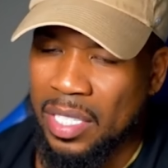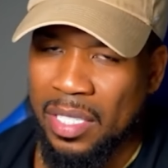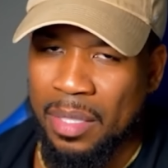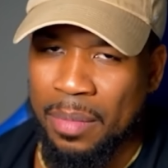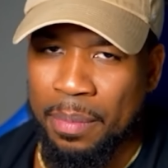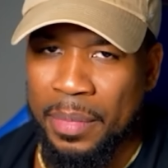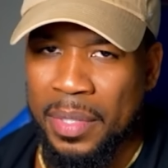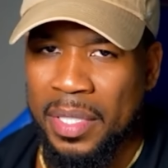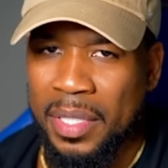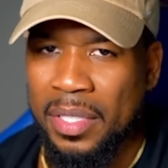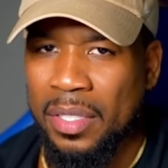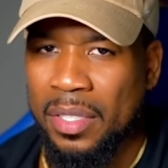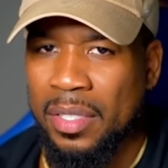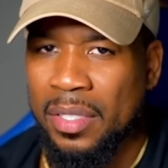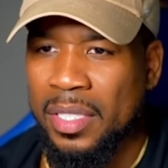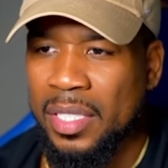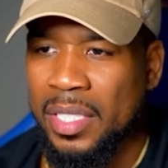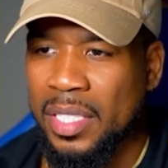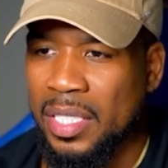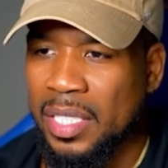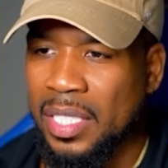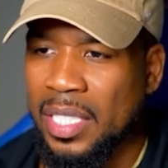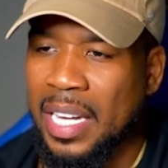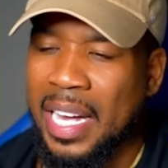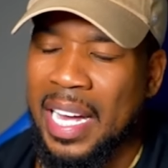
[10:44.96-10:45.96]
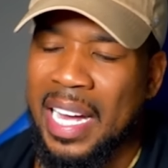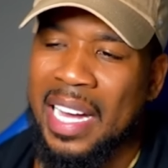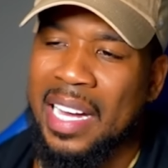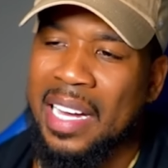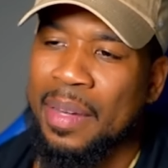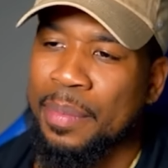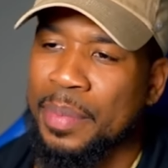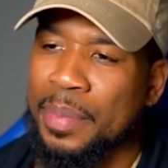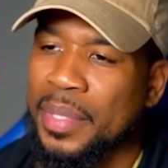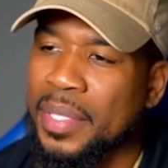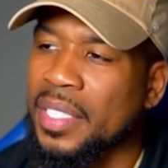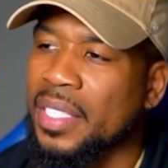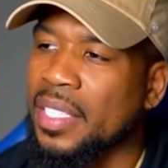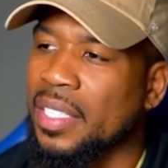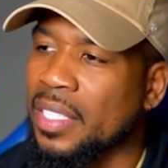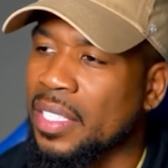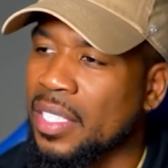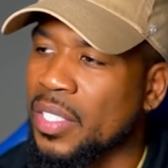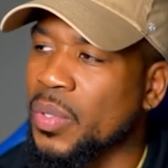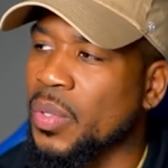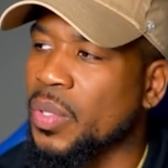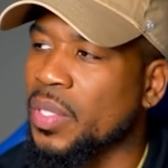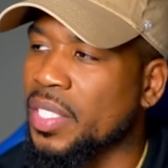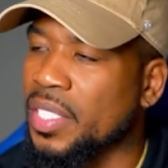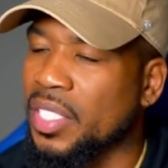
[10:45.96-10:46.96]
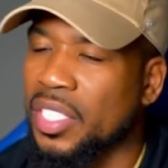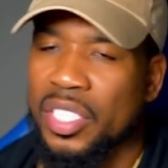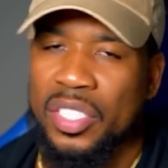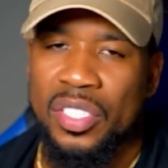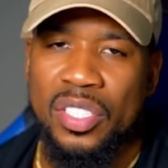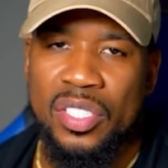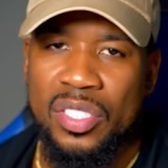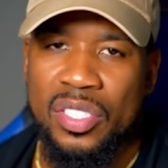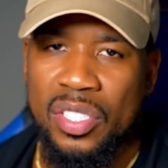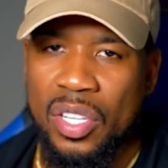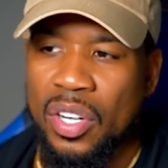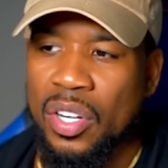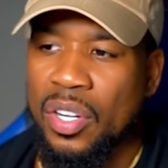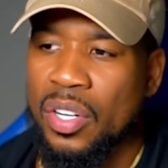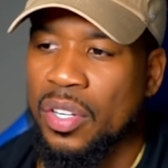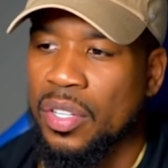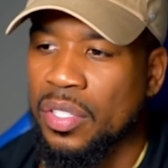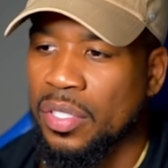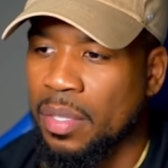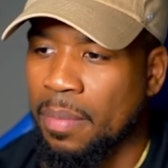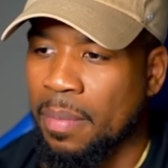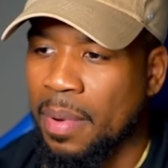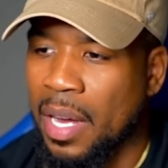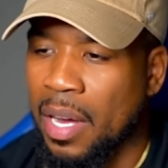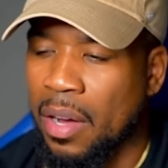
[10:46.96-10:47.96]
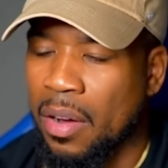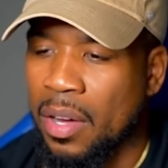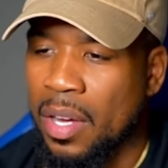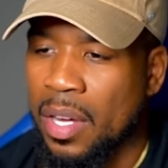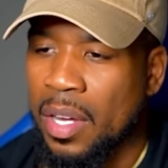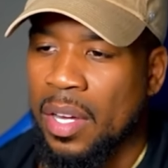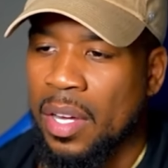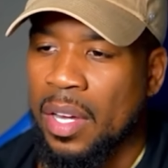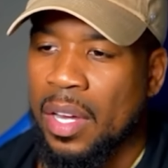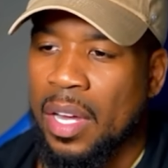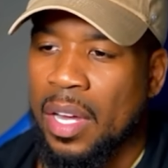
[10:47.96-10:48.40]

trying to mingle and shit, I'd be literally concerned about